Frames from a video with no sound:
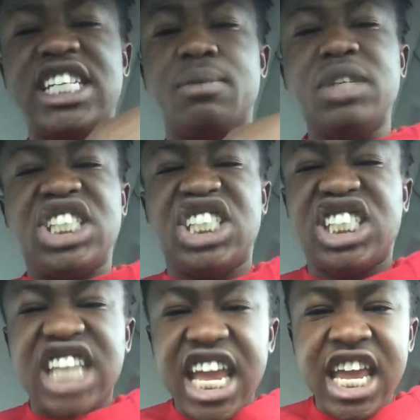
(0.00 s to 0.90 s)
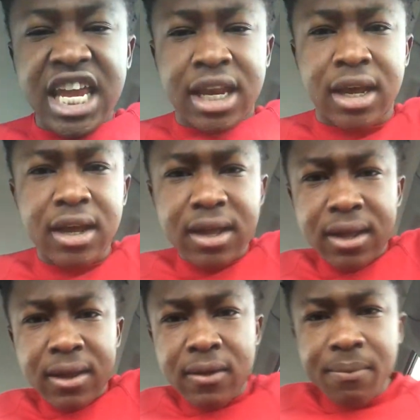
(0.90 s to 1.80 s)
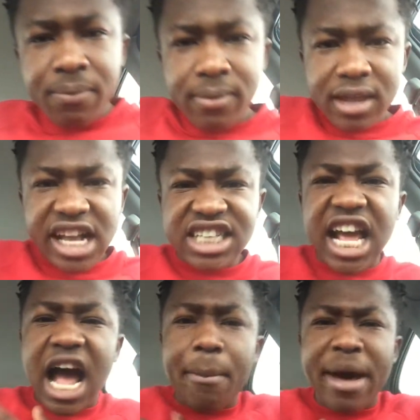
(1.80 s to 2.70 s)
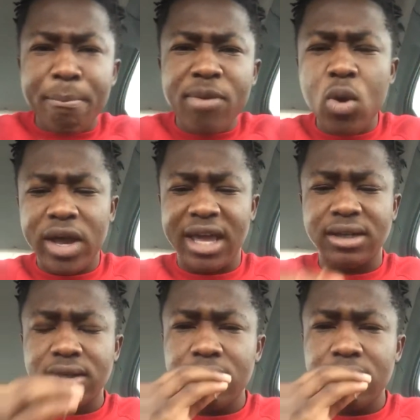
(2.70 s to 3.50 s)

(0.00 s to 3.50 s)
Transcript: this machine. It's like I'm a mutant.